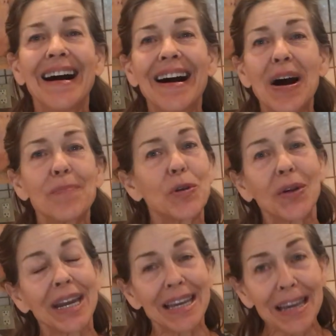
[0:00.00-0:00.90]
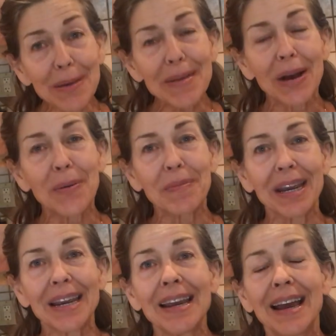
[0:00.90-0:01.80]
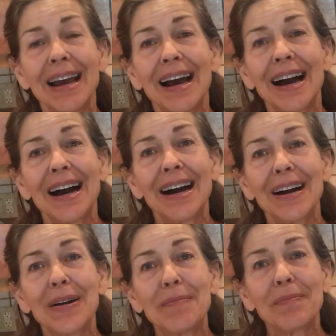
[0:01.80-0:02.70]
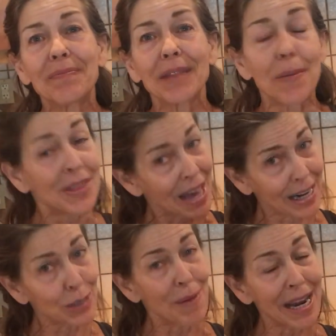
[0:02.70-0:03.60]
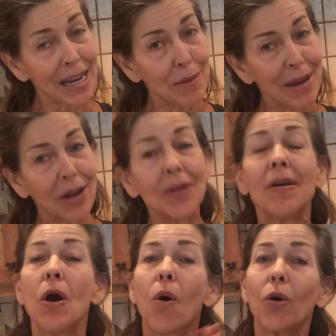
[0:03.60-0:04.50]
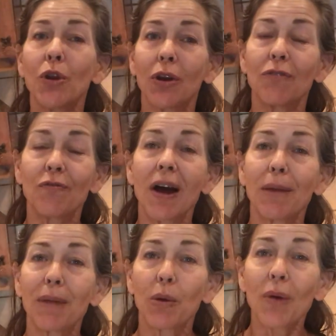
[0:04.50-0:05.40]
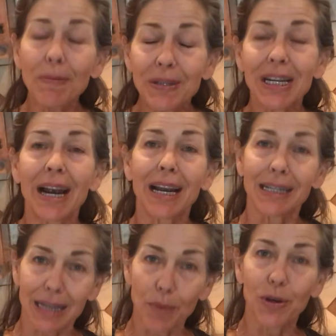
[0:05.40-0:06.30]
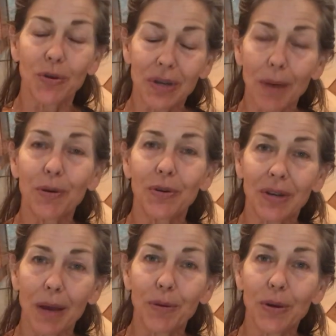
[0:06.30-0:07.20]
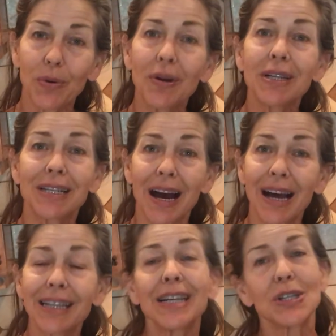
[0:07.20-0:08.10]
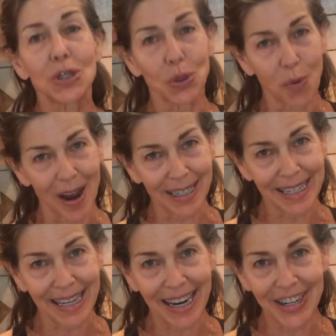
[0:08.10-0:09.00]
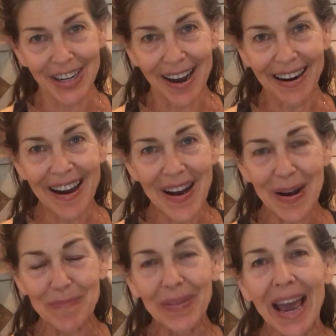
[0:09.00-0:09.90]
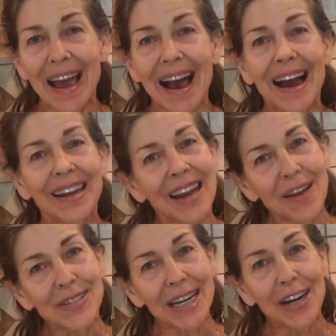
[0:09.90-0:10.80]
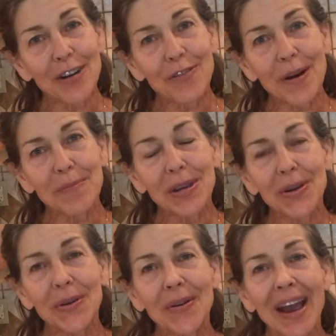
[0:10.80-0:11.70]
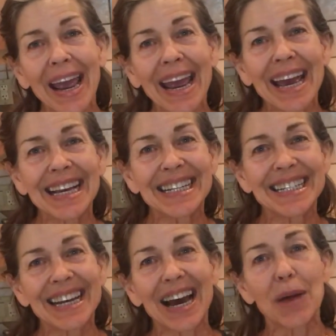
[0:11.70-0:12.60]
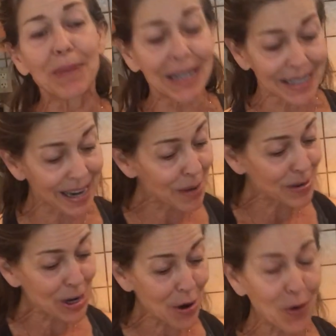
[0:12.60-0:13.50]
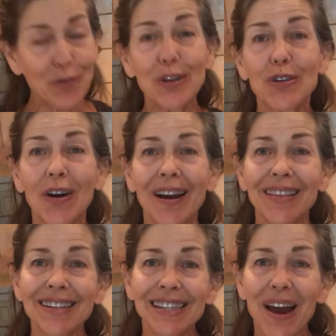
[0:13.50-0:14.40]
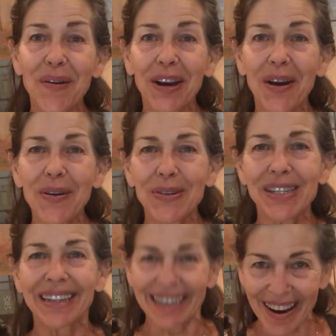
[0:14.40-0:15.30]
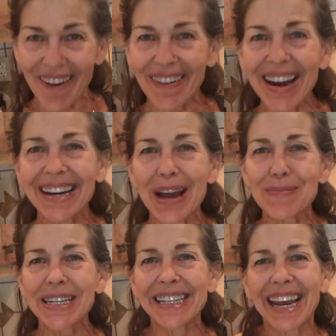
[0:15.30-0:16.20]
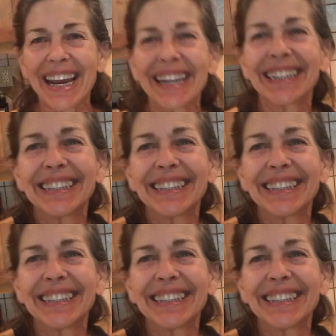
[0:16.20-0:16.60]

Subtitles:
You can email me. That is my email, or you can find my website at www.swansage.com. I'd love to hear from you, and please let me know if you try this, how it goes. All right, namaste.